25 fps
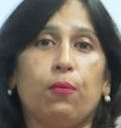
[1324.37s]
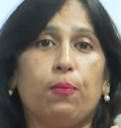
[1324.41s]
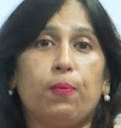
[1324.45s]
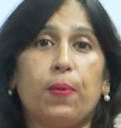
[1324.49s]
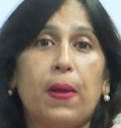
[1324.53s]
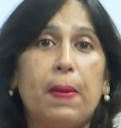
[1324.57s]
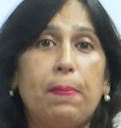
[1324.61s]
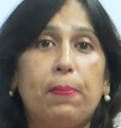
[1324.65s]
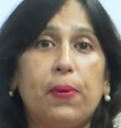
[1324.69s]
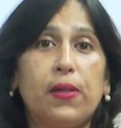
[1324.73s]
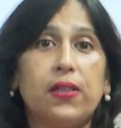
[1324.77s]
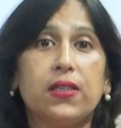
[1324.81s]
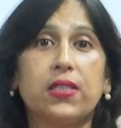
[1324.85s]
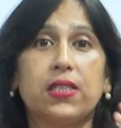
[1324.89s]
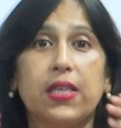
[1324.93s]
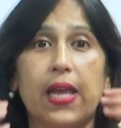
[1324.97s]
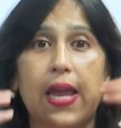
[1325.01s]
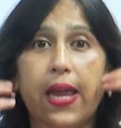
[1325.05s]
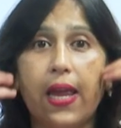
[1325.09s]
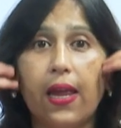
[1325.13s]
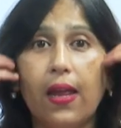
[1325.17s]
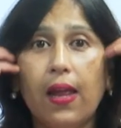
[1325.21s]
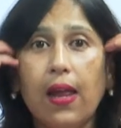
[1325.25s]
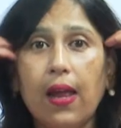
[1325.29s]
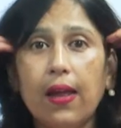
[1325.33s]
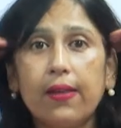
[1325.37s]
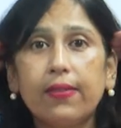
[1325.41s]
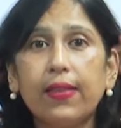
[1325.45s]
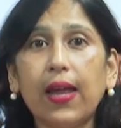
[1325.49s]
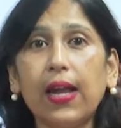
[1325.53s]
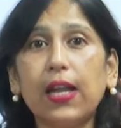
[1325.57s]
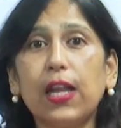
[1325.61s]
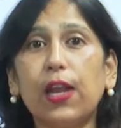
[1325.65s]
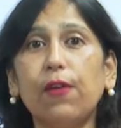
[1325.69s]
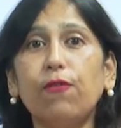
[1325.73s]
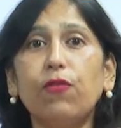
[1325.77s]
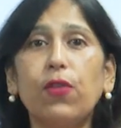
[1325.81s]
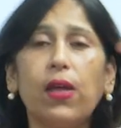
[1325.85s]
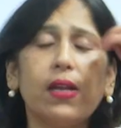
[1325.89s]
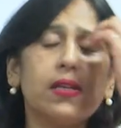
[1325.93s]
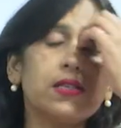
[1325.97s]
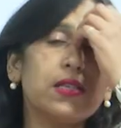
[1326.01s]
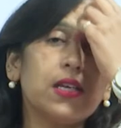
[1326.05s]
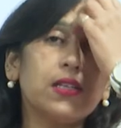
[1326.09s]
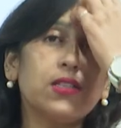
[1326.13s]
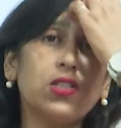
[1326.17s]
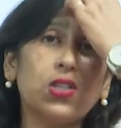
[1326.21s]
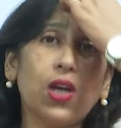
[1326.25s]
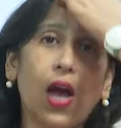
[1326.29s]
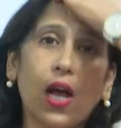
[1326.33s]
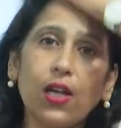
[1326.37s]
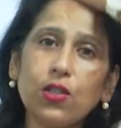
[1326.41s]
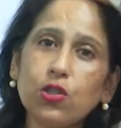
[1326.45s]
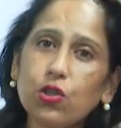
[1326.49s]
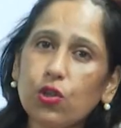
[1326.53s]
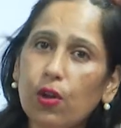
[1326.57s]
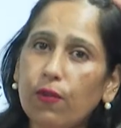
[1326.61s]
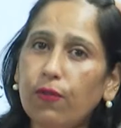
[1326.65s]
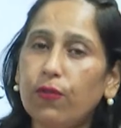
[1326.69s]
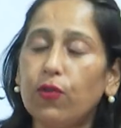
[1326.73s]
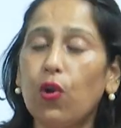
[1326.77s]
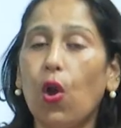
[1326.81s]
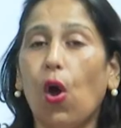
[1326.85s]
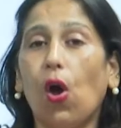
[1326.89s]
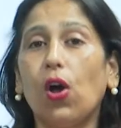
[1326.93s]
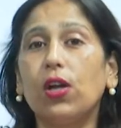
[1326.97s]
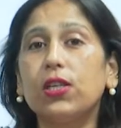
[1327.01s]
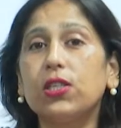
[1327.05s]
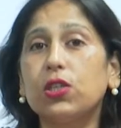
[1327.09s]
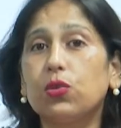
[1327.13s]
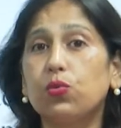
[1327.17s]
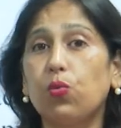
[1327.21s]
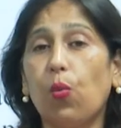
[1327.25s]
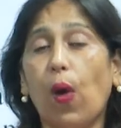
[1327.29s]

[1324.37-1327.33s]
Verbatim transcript: people say that if there is a chance of loss,